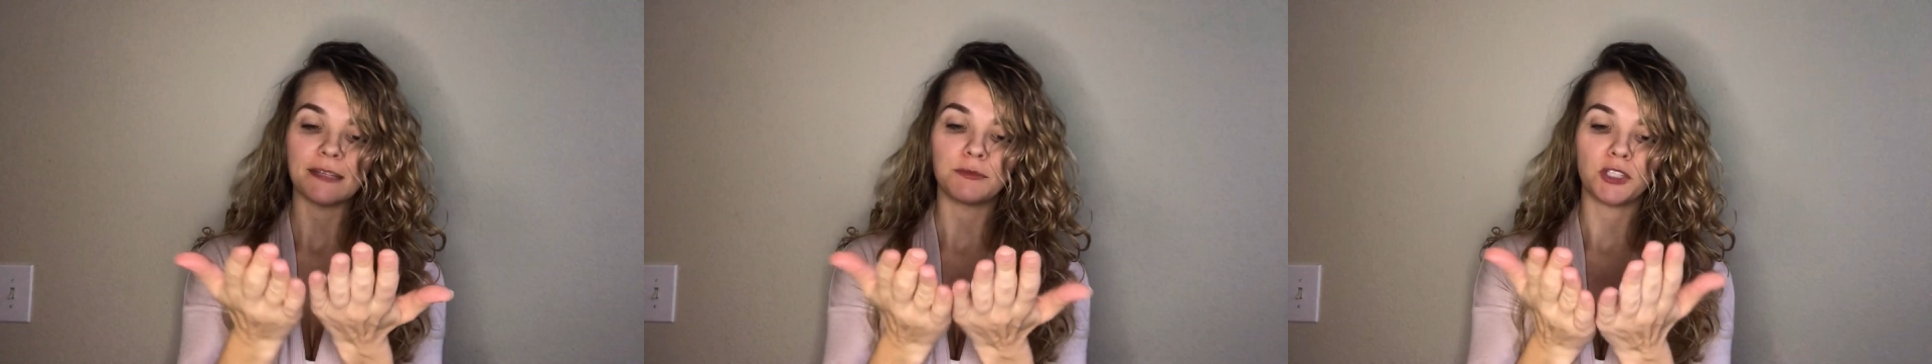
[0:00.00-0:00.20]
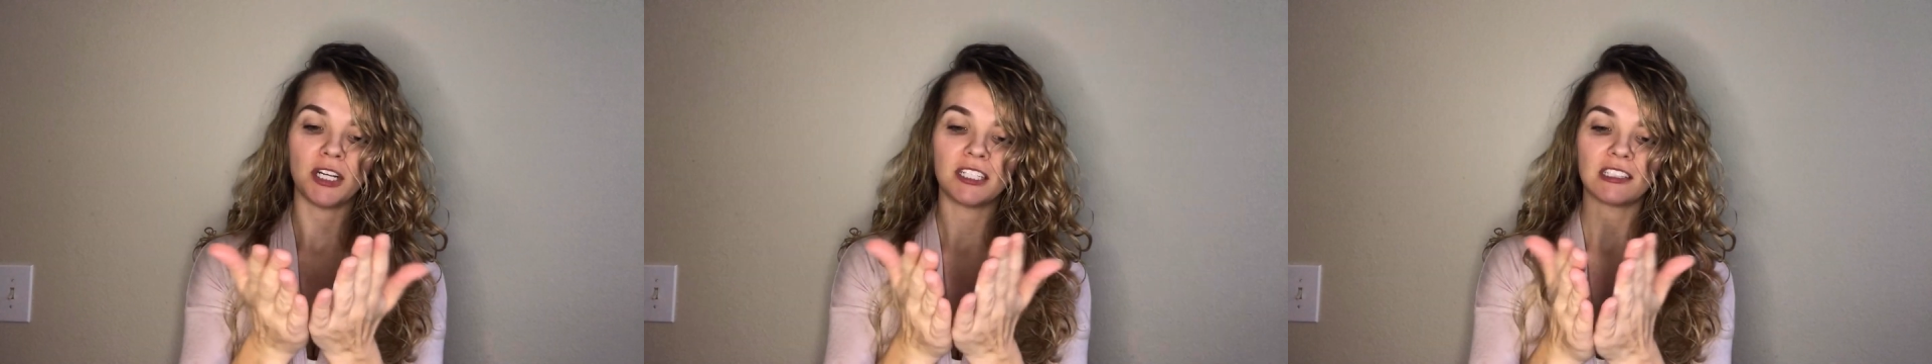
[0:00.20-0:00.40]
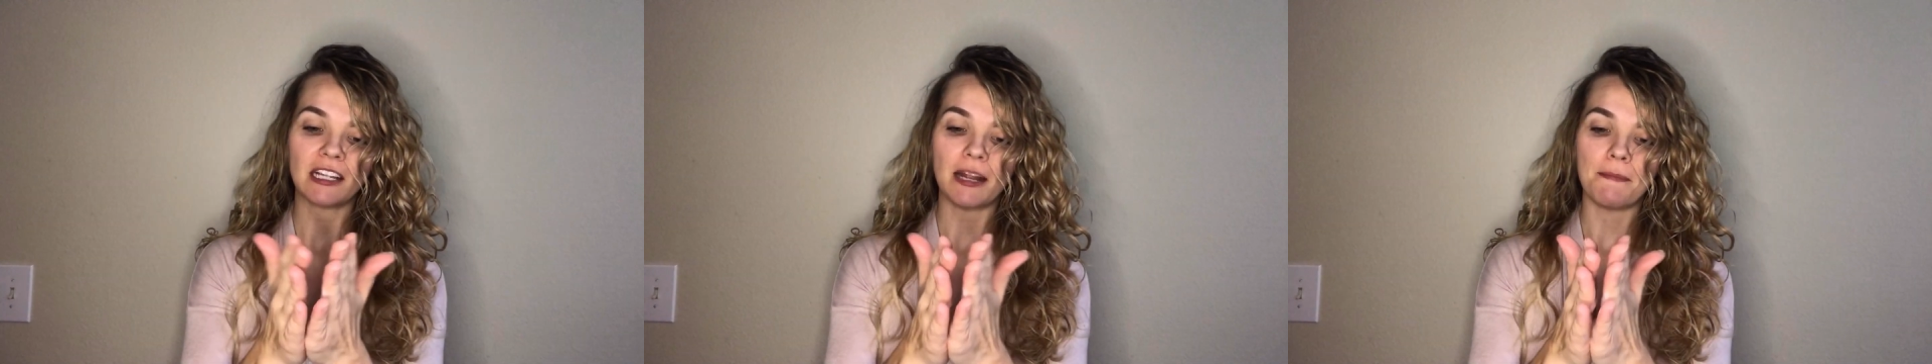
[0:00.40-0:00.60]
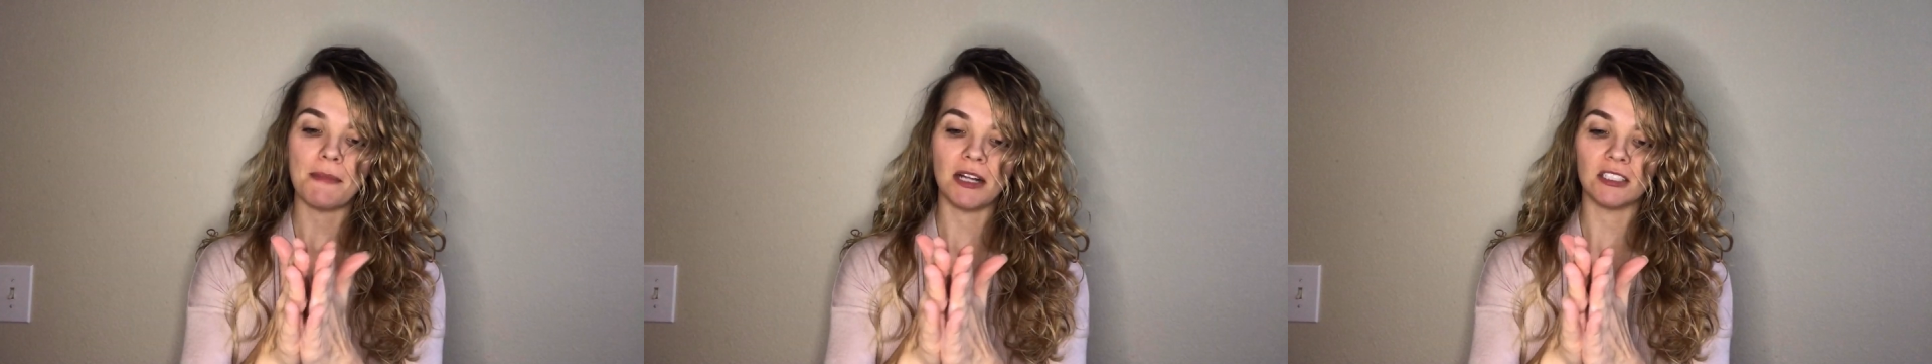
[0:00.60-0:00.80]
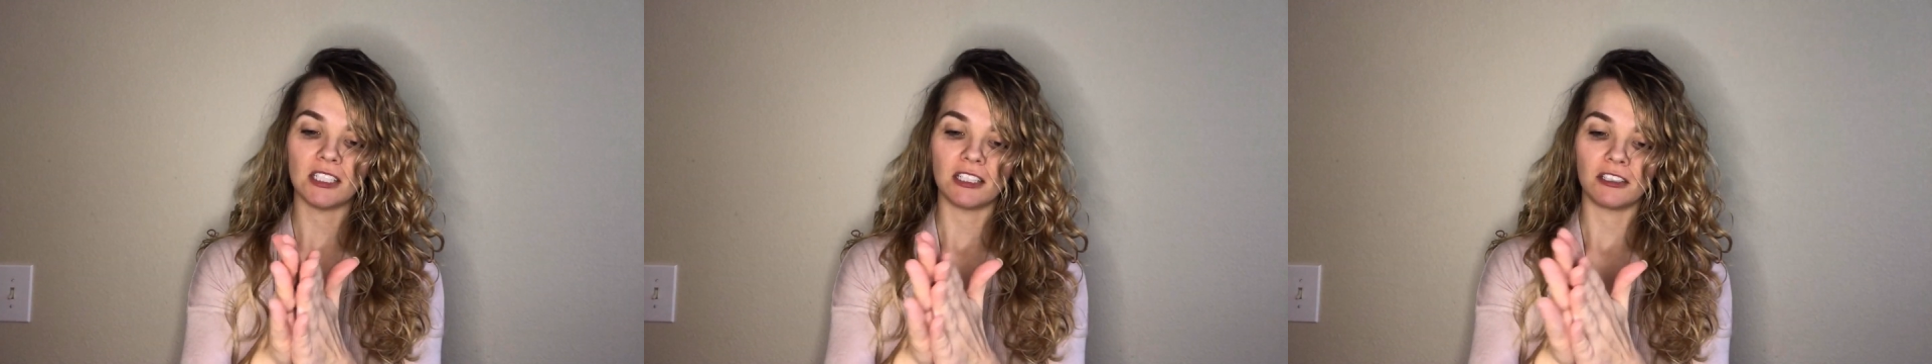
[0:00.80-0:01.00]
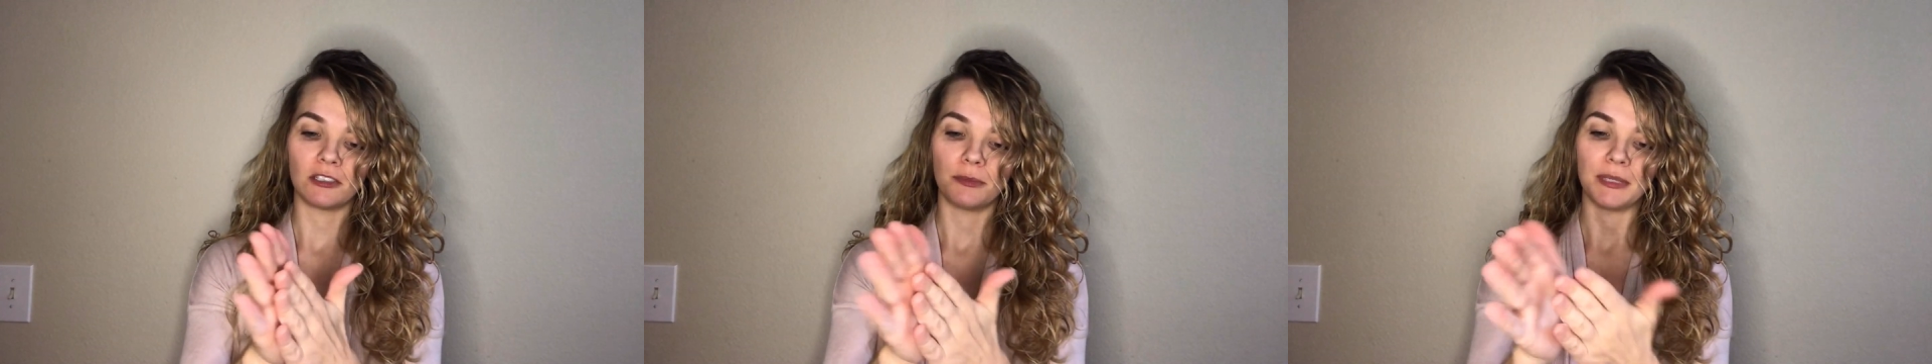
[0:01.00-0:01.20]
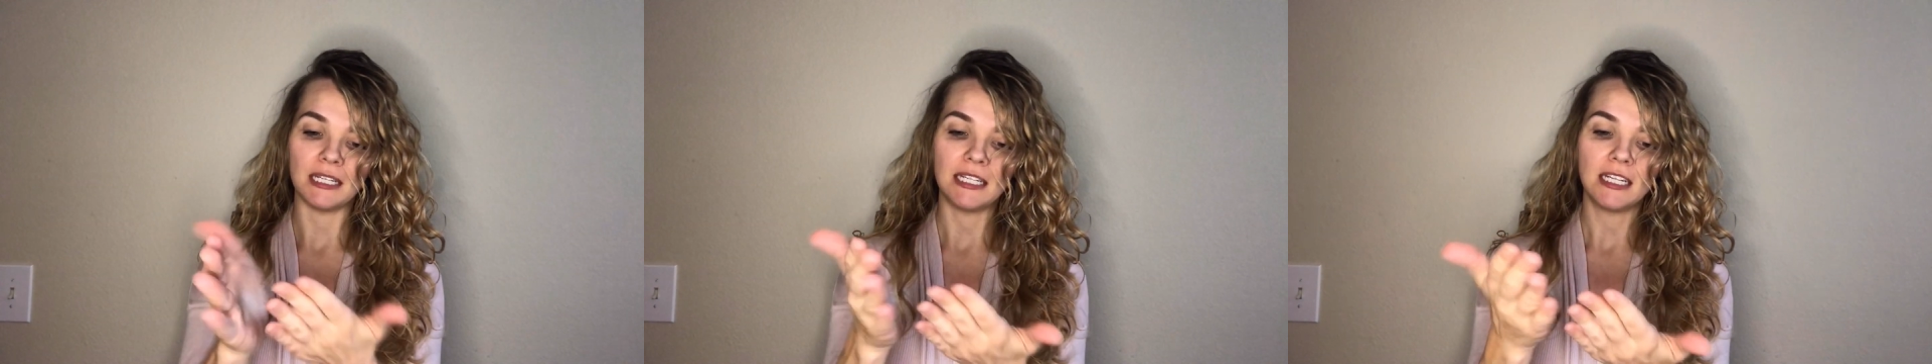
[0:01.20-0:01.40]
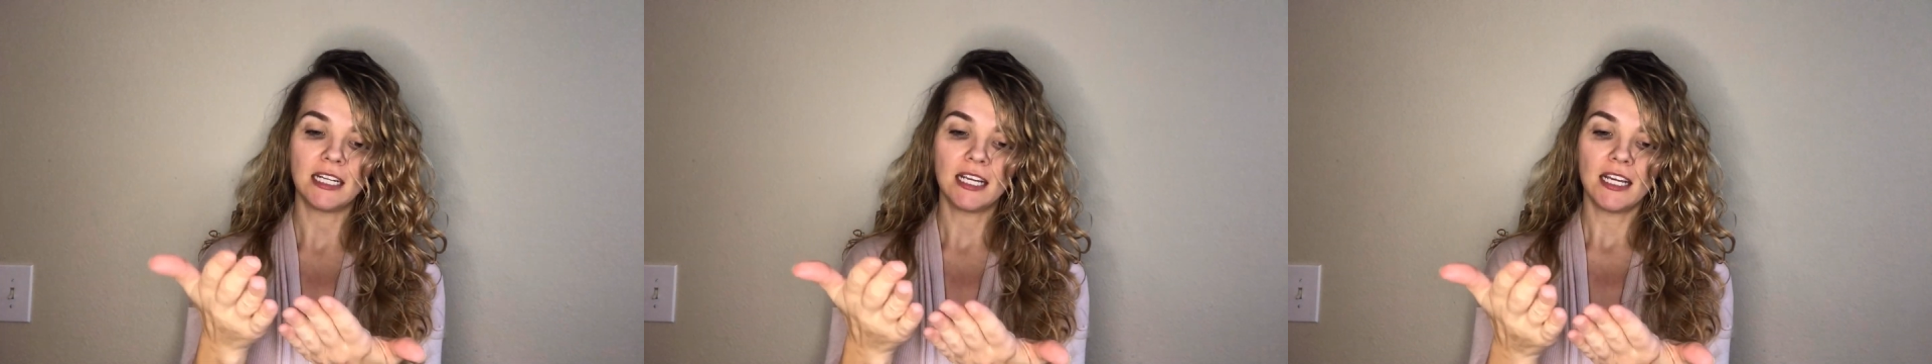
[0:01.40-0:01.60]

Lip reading: I'm trying to let it melt a little bit.